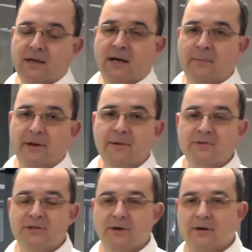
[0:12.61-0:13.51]
Hi, my name
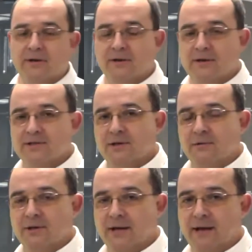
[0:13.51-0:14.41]
is Derek Curtis. I
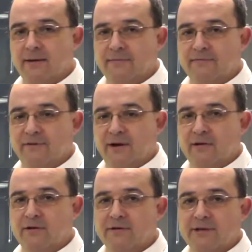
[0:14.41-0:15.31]
work at
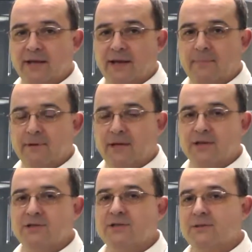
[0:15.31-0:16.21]
Fowler in the
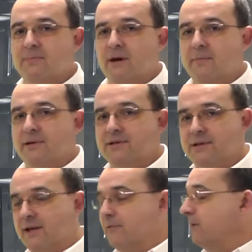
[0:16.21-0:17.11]
Applications Department. And
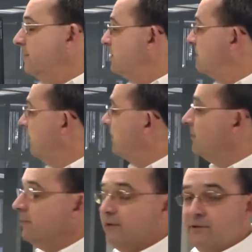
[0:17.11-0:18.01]
today we're going to be showing you
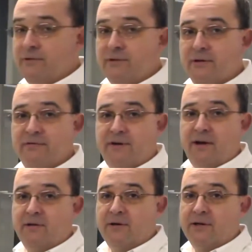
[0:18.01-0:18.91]
the new
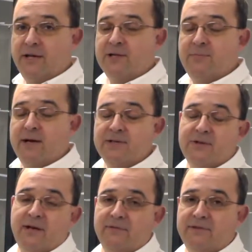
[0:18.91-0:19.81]
Fowler
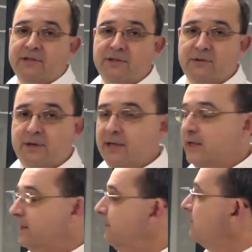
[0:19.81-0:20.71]
GageMaster
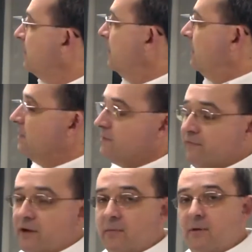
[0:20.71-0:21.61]
FT2E. It's
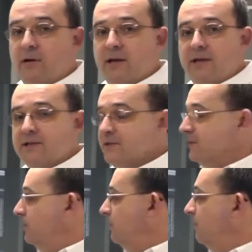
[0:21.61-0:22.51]
available as
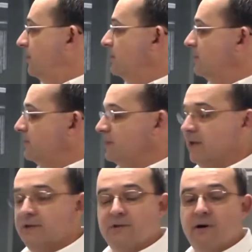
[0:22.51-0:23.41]
new purchase
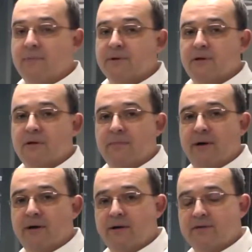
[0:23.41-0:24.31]
on new optical
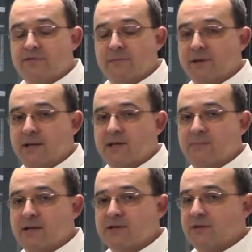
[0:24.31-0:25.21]
comparators from the
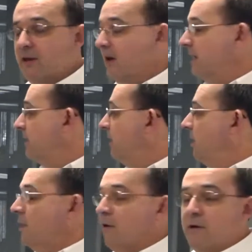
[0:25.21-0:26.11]
GageMaster line
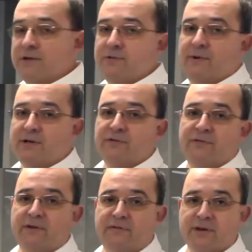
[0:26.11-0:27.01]
or as a
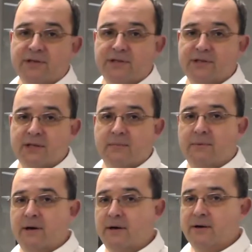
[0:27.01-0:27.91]
retrofit for existing
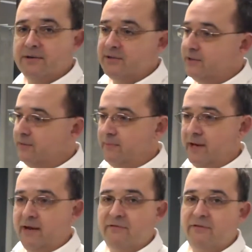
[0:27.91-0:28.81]
comparators that you may
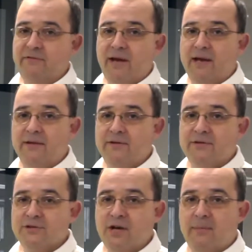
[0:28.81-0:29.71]
have in
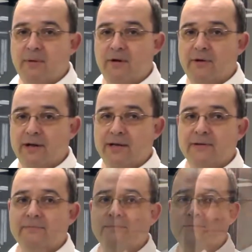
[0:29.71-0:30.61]
your shop already.
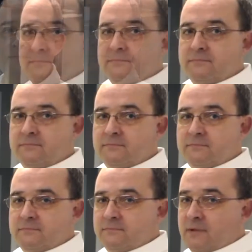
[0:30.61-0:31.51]

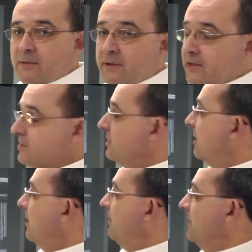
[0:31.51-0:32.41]
And we're going to
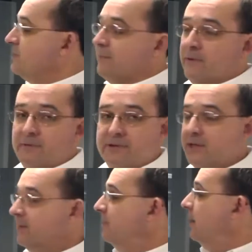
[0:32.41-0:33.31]
start our measurement
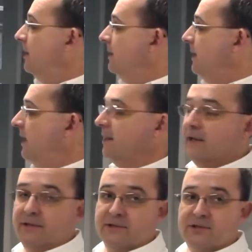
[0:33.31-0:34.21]
routine by
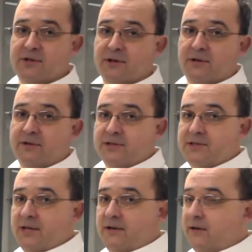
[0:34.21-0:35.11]
highlighting the circle in the
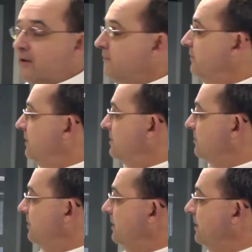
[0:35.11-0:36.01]
center of the
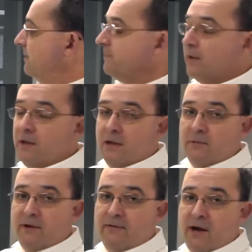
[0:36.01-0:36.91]
screen here.
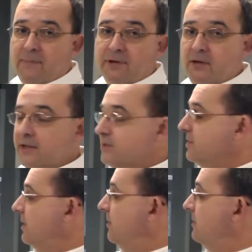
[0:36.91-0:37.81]
We have an optical edge
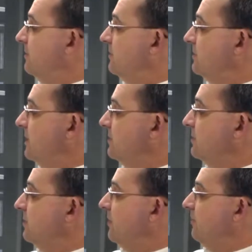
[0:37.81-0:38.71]

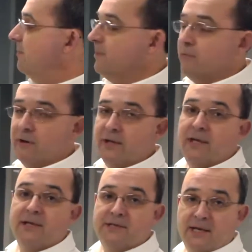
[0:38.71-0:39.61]
sensor that will be
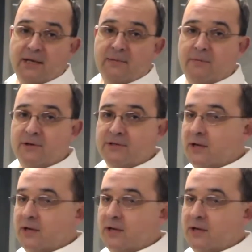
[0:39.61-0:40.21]
working and taking the points